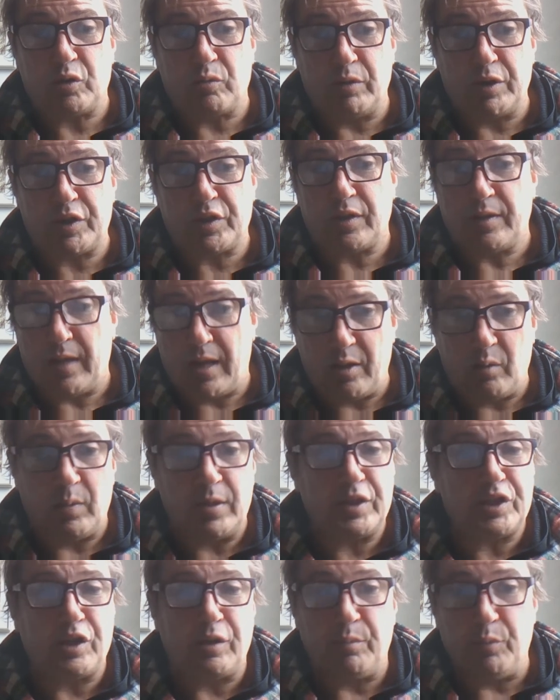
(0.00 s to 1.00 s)
risk, and the other
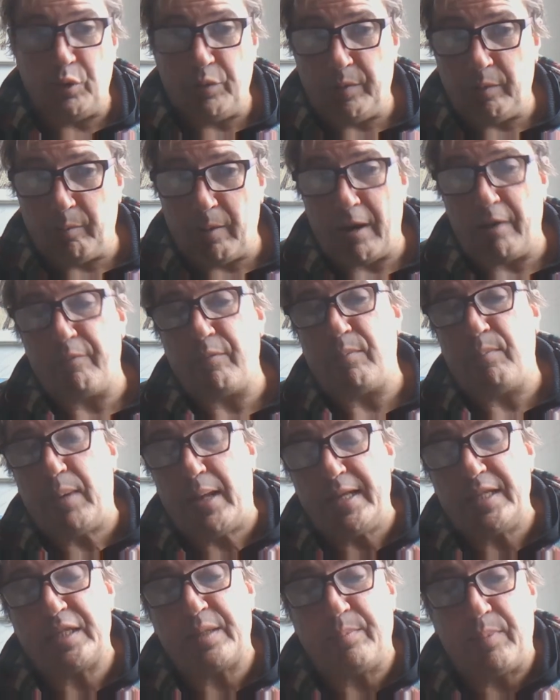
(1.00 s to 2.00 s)
ones that are moving around from
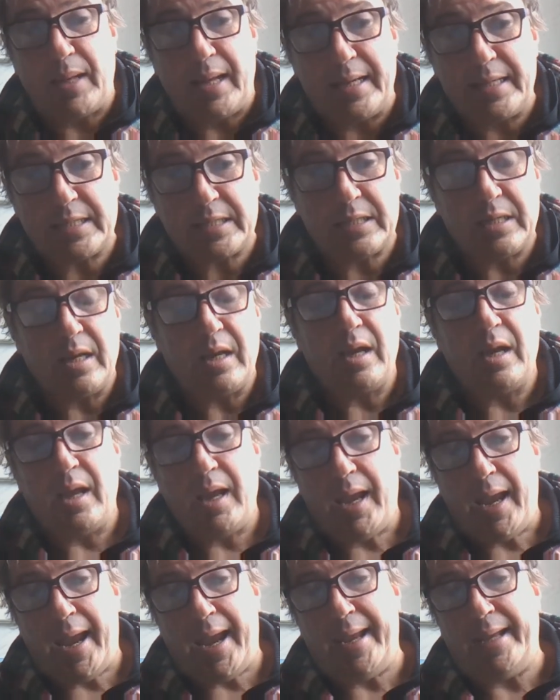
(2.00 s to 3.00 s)
place to place,
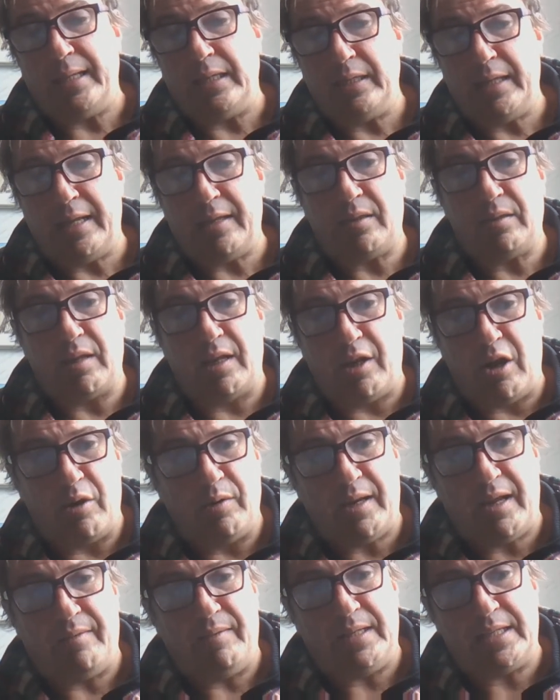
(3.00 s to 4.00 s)
and yet they
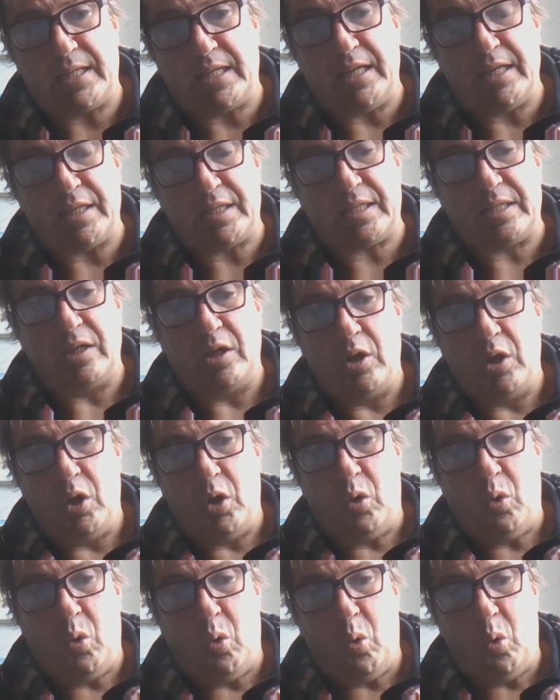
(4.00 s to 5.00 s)
don't have these kits,
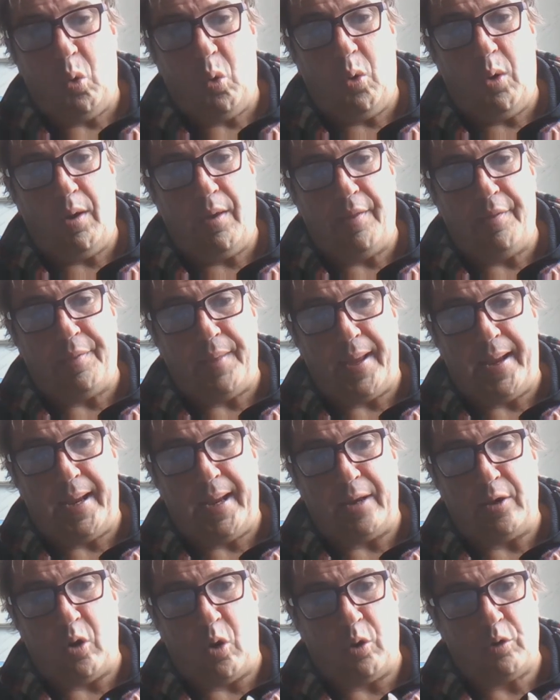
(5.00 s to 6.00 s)
or they
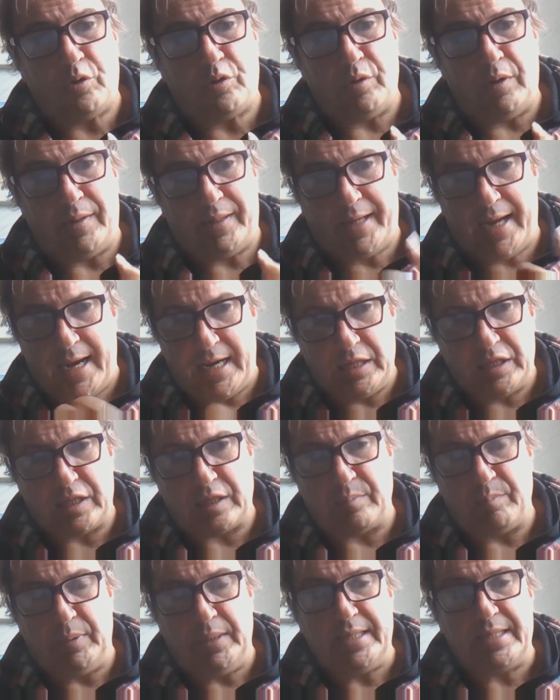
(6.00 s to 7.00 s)
are not, in the case
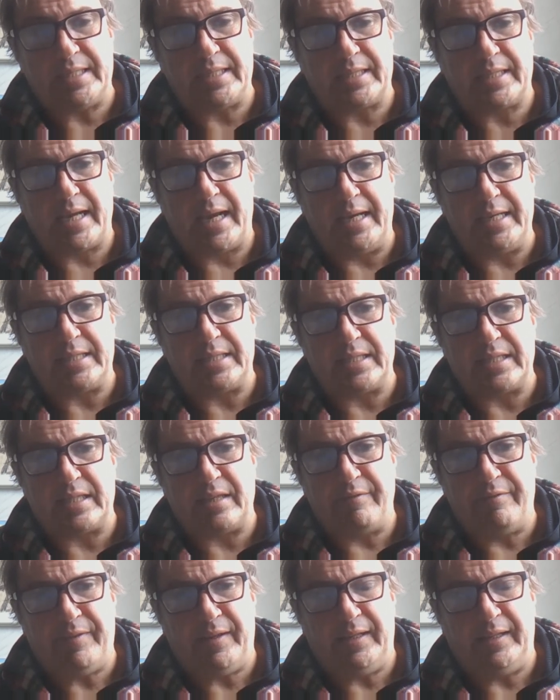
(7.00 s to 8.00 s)
of the police's cases,
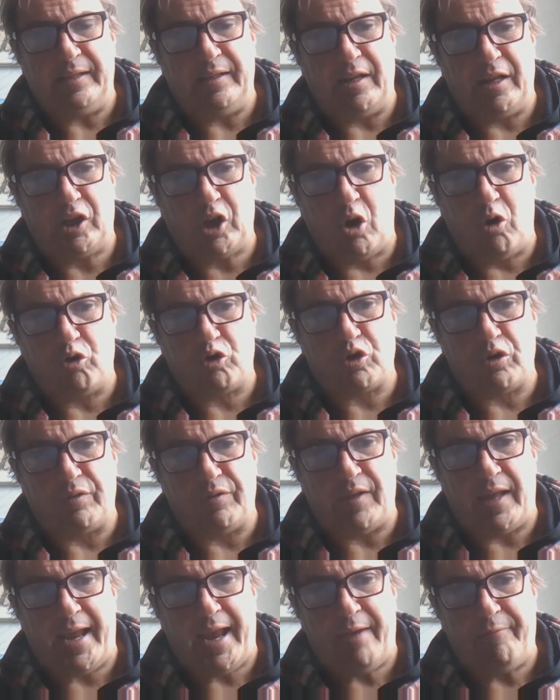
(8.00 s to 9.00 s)
feeling a culture of
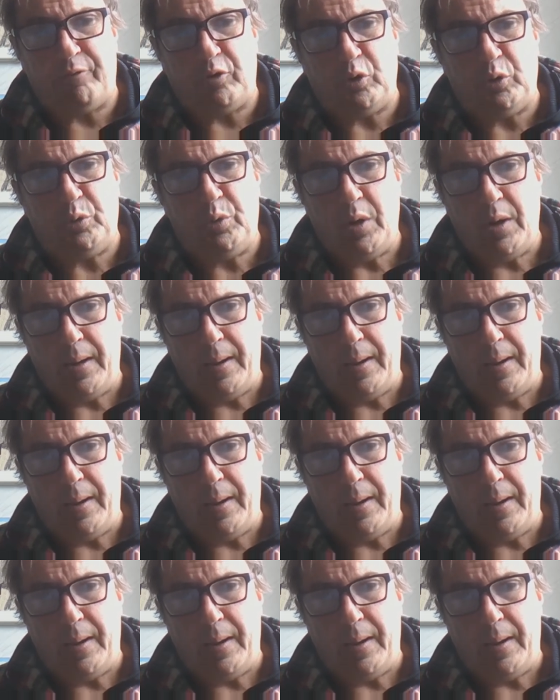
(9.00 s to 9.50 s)
they have to